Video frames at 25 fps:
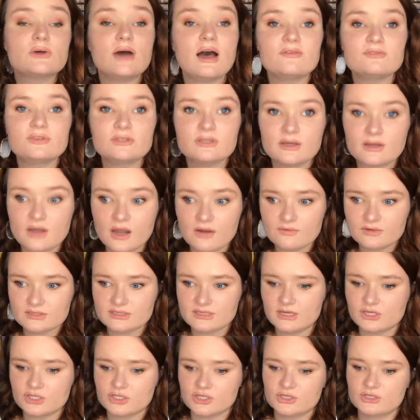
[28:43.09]
after that
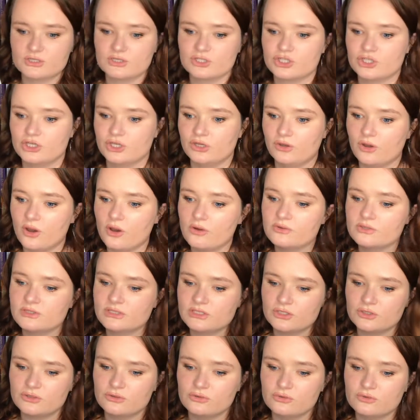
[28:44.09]
conversation, she goes
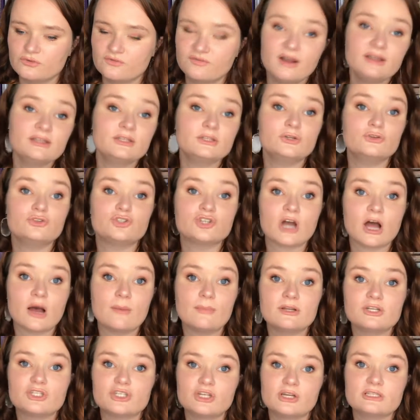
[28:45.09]
to find a new job
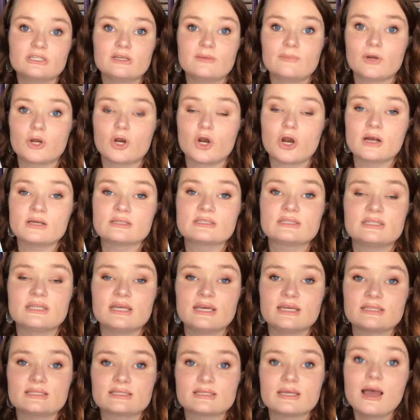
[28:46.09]
and she ends up across
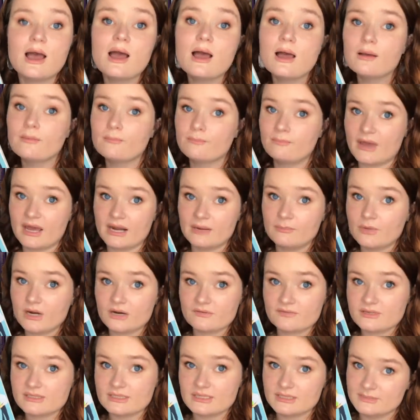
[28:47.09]
this bed and
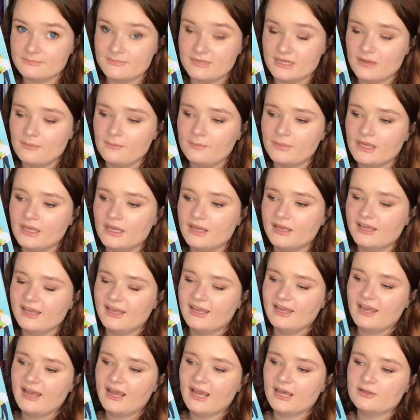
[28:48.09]
breakfast, this B&B,
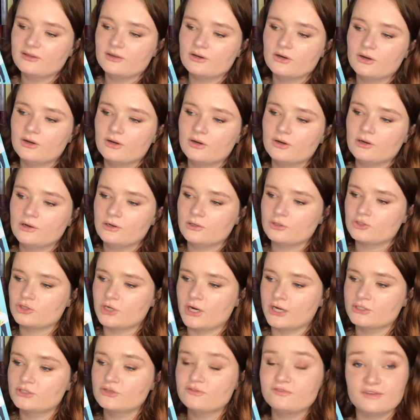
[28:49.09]
and they're
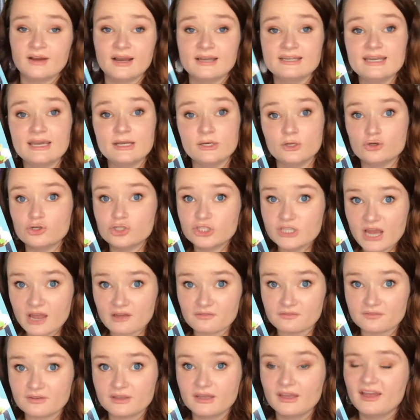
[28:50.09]
trying to find a new
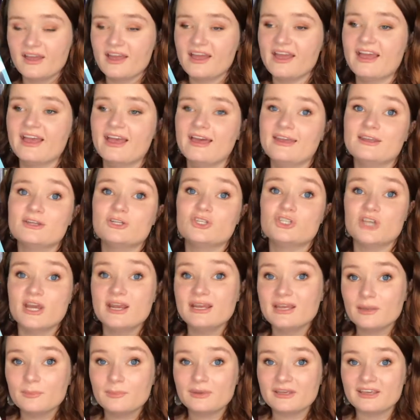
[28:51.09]
chef. And
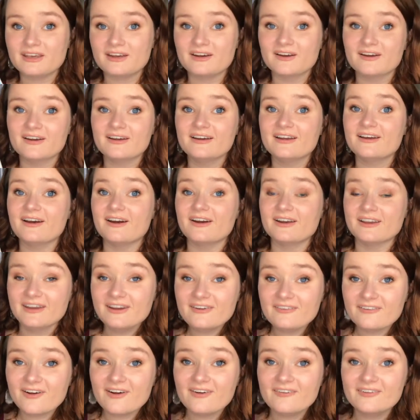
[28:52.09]
Jacob here, our
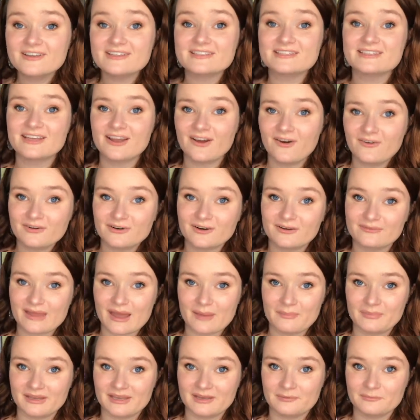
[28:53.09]
hero, is the owner of
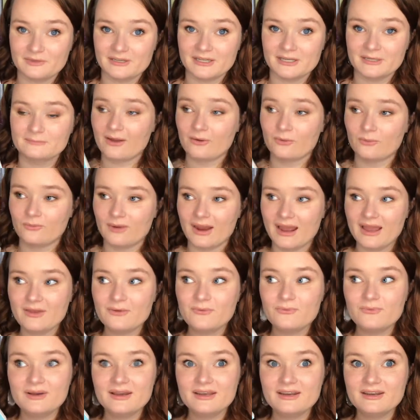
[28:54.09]
that B&B. Right
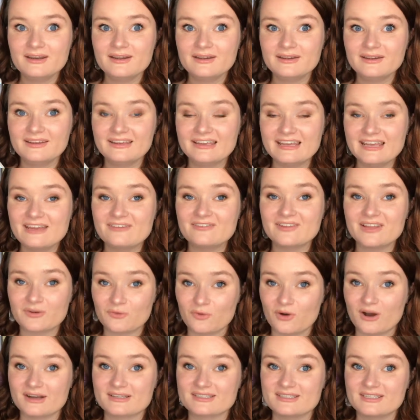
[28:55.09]
when Eve like
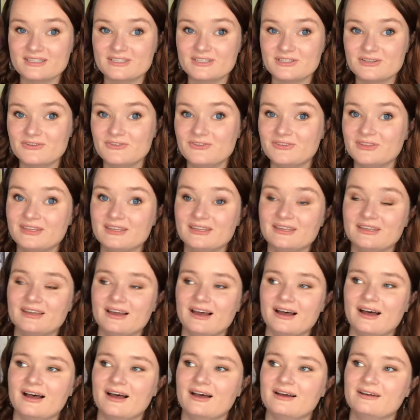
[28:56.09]
walks into the
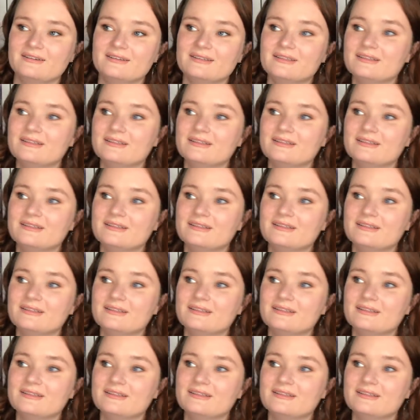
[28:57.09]
uh,